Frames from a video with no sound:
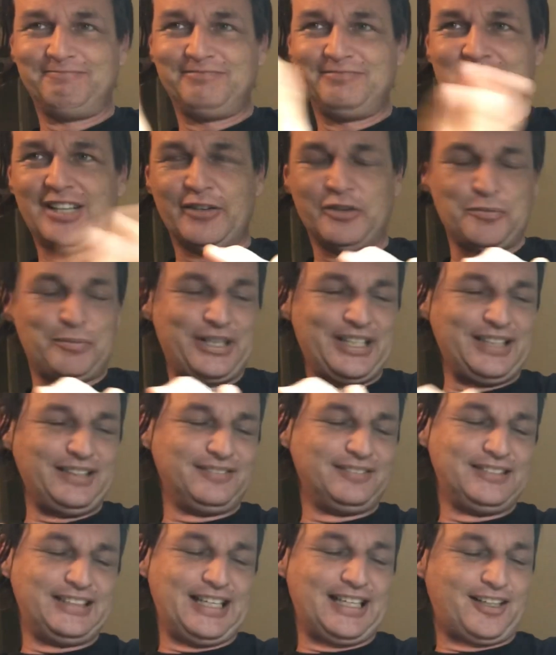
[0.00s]

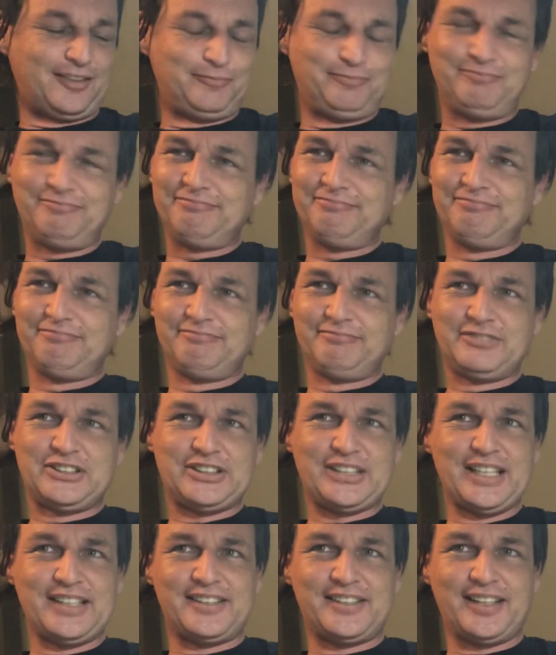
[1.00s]
Everybody, yeah,
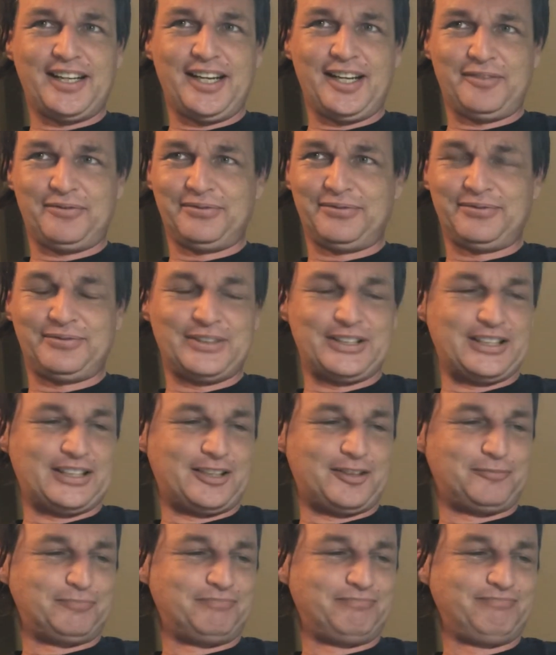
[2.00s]
stay safe,
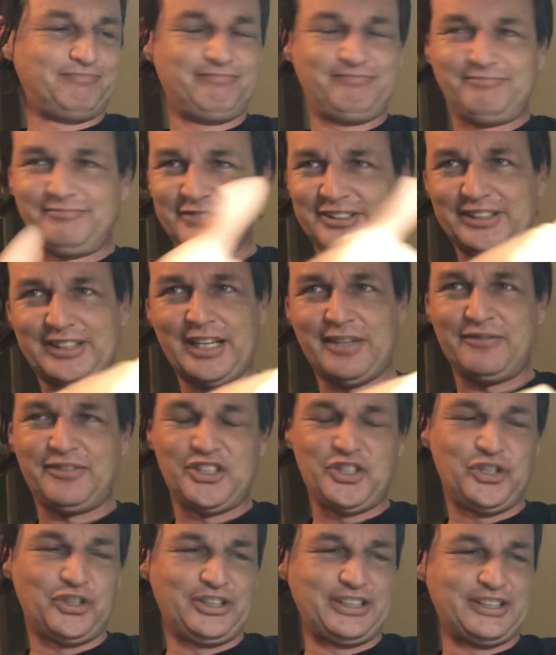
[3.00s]
stay
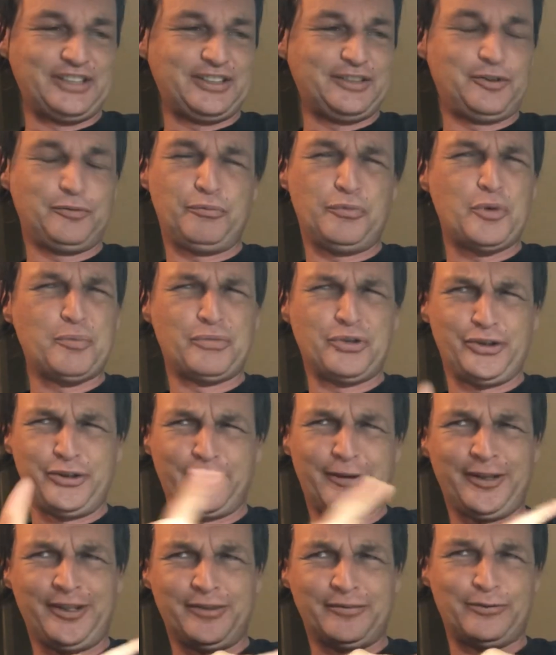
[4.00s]
vigilant. Remember,
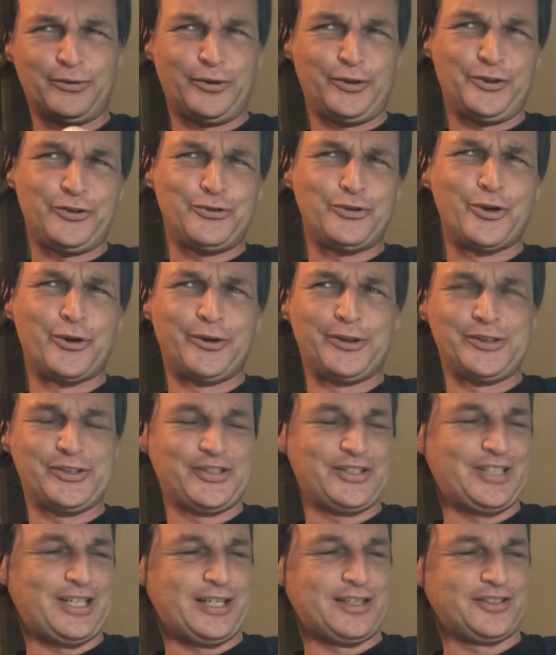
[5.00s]
you're in it for an
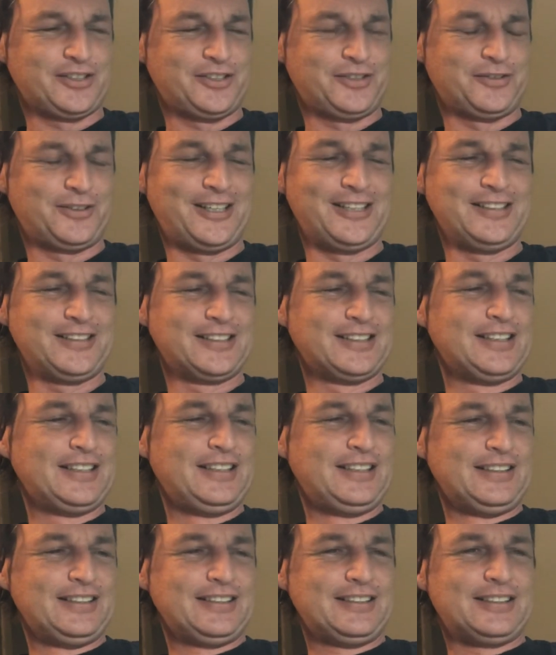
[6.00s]
endurance test, right?
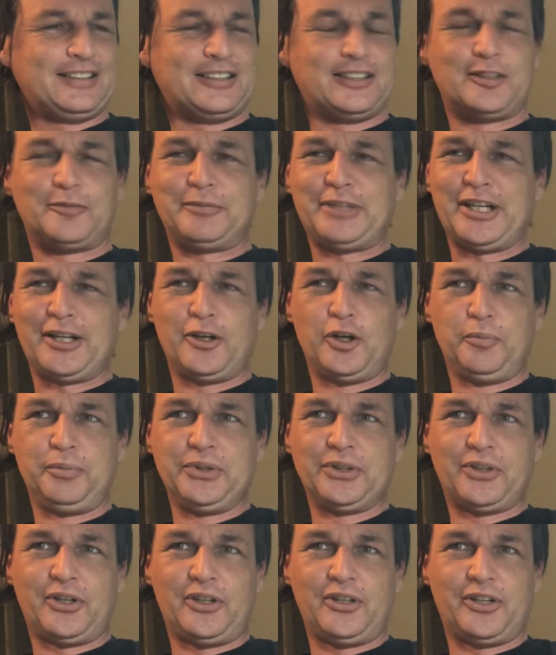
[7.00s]
And I hope
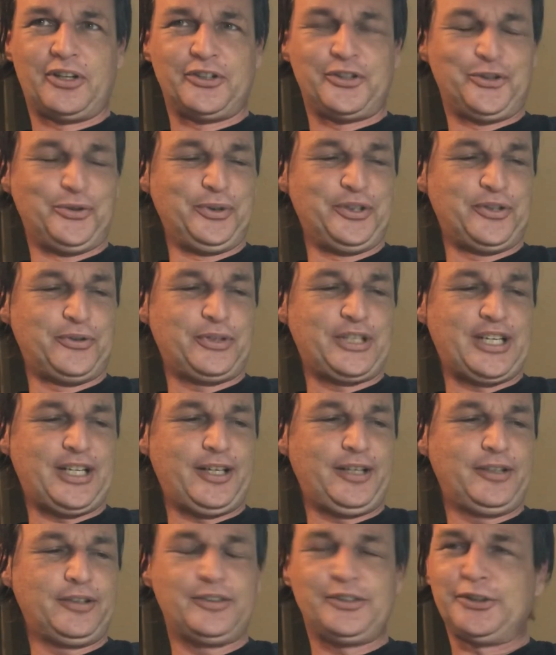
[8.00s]
you all are doing
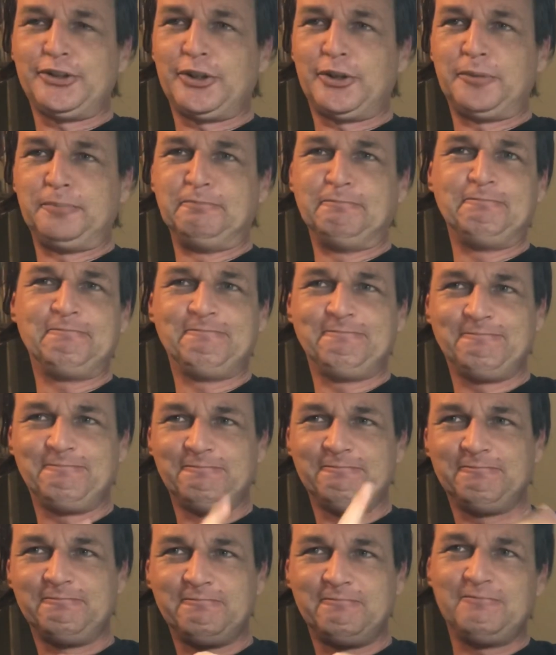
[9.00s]
okay. So
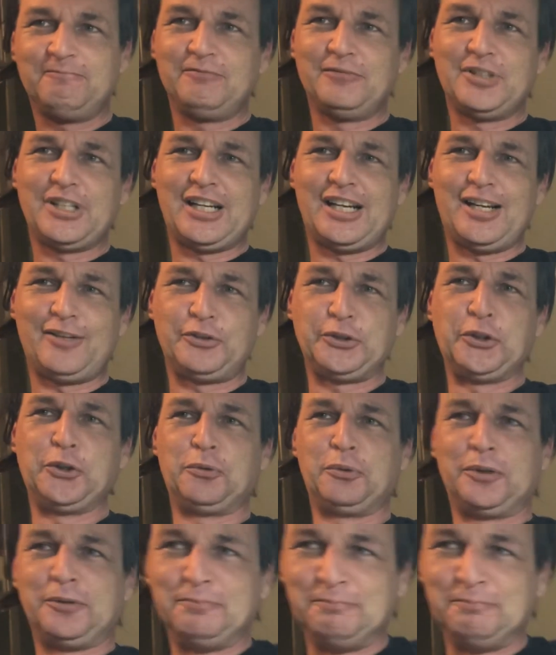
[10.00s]
have a good one.